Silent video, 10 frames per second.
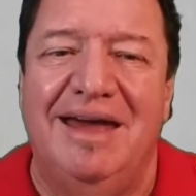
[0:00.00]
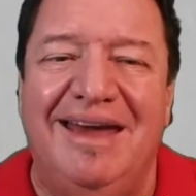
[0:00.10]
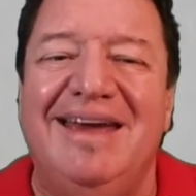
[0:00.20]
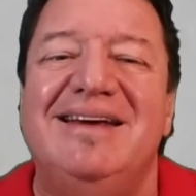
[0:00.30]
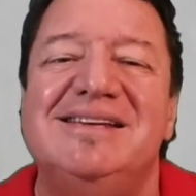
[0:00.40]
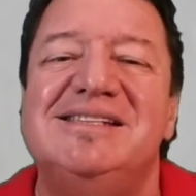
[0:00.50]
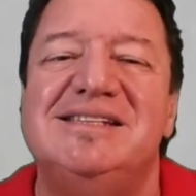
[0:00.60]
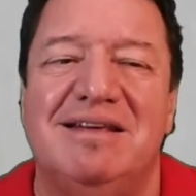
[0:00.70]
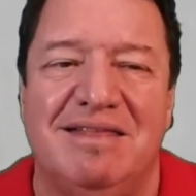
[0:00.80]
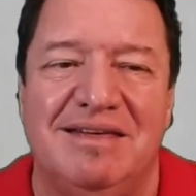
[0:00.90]
Is
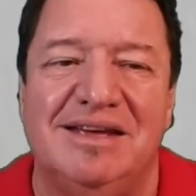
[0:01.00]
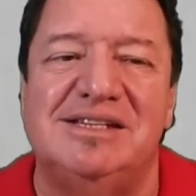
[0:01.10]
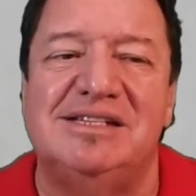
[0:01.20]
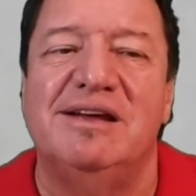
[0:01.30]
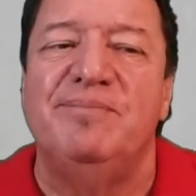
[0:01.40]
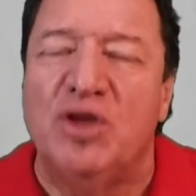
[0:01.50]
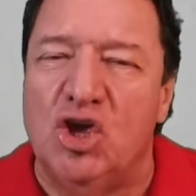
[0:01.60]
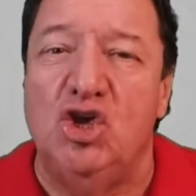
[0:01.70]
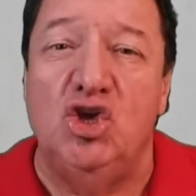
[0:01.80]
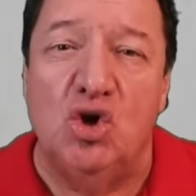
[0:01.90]
this
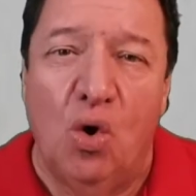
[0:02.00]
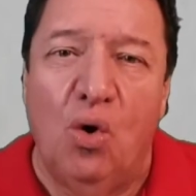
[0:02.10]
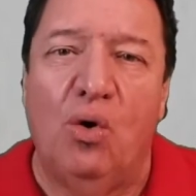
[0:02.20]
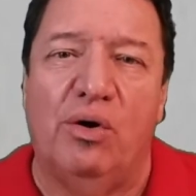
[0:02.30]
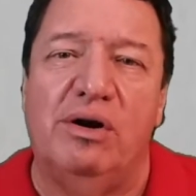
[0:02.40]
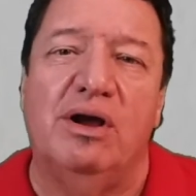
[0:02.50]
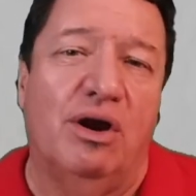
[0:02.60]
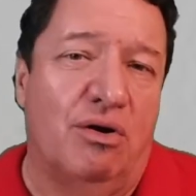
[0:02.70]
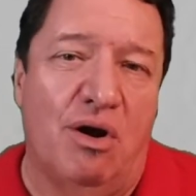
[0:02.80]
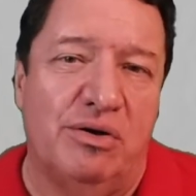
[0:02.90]
your
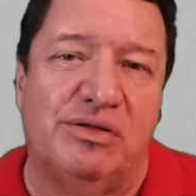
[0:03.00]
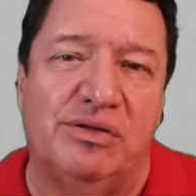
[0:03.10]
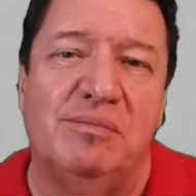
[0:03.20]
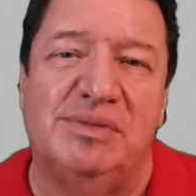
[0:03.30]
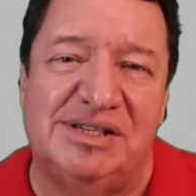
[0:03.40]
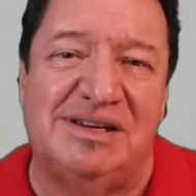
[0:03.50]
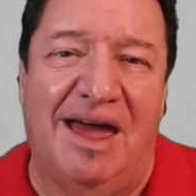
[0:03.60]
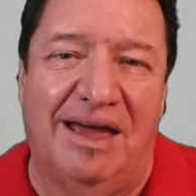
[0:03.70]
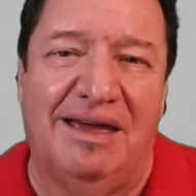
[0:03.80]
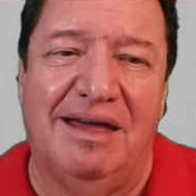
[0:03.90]
growth
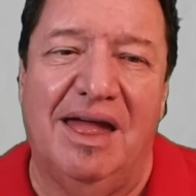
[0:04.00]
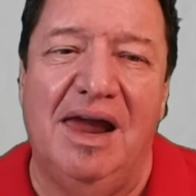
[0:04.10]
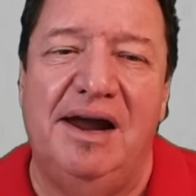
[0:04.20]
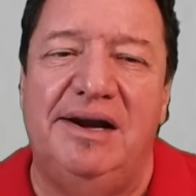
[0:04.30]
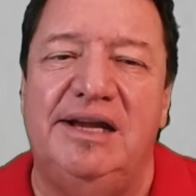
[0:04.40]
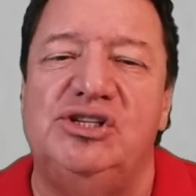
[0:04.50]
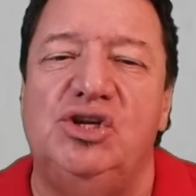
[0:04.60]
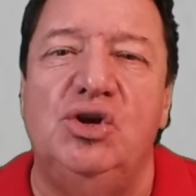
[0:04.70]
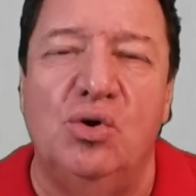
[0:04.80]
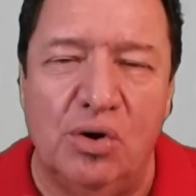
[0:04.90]
mistake? Is
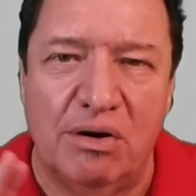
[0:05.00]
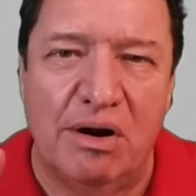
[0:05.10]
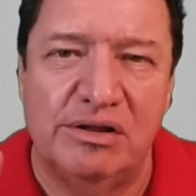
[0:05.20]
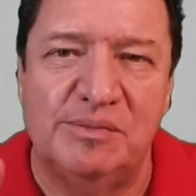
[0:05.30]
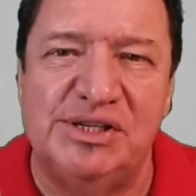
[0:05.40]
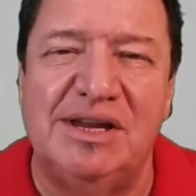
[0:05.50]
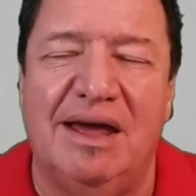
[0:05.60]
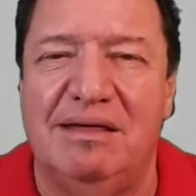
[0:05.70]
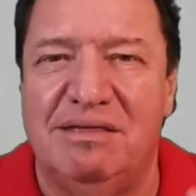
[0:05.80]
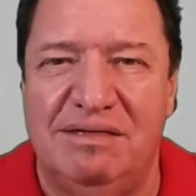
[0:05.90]
your growth mistake
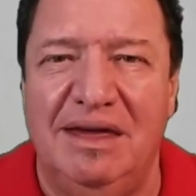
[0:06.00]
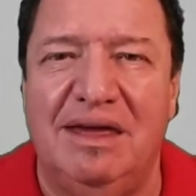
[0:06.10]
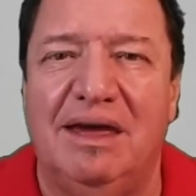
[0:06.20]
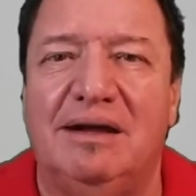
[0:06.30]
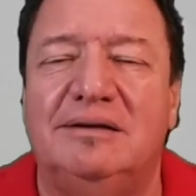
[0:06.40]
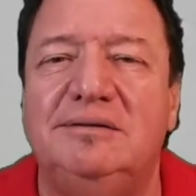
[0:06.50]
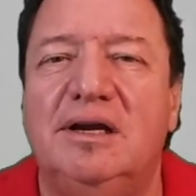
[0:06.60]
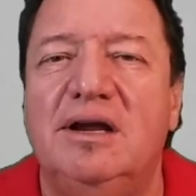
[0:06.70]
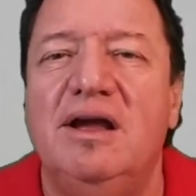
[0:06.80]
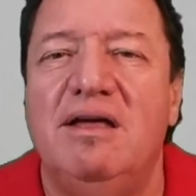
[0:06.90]
thinking
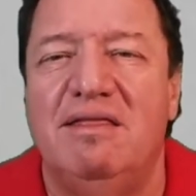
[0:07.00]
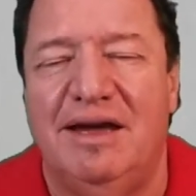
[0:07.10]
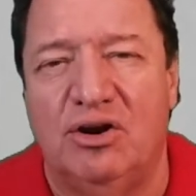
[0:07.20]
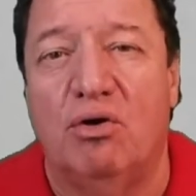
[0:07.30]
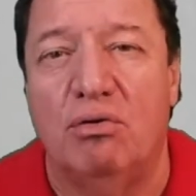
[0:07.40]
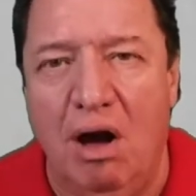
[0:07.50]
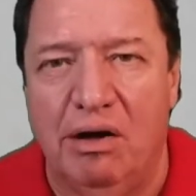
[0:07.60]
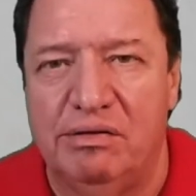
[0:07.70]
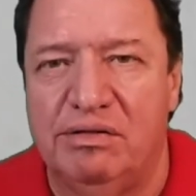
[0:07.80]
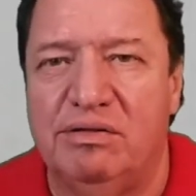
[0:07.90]
that
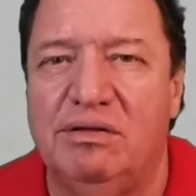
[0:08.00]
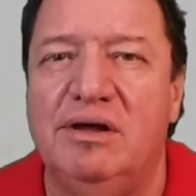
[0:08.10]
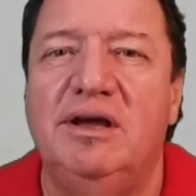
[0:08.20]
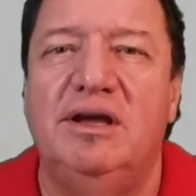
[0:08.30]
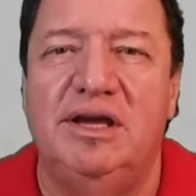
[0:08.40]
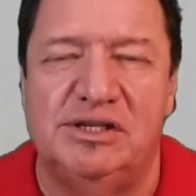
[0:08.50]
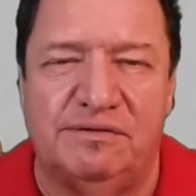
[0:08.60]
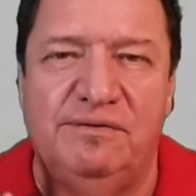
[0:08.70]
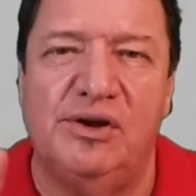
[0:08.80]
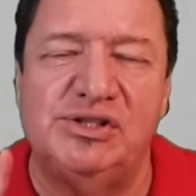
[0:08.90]
growth is
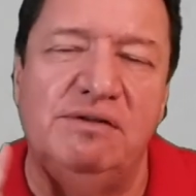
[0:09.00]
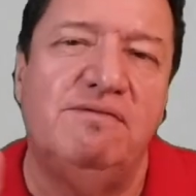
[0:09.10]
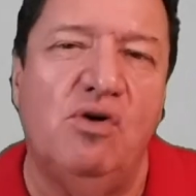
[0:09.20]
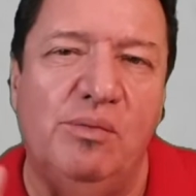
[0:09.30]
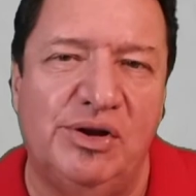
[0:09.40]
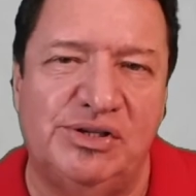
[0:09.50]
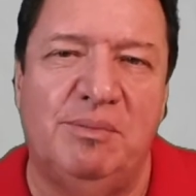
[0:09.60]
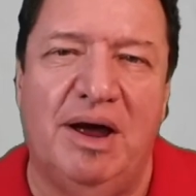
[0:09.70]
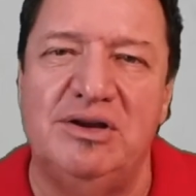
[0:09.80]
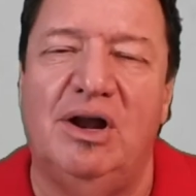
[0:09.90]
first and foremost
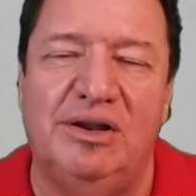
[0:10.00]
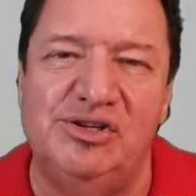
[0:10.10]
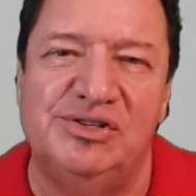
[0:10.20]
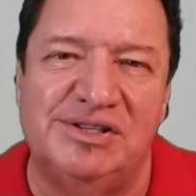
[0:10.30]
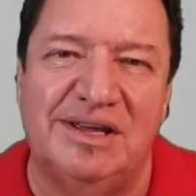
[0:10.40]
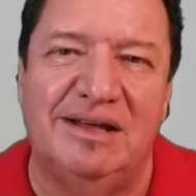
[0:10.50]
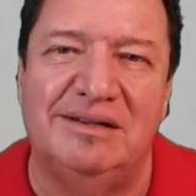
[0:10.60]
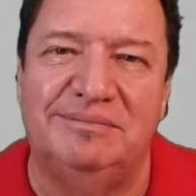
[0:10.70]
about knowledge and skill?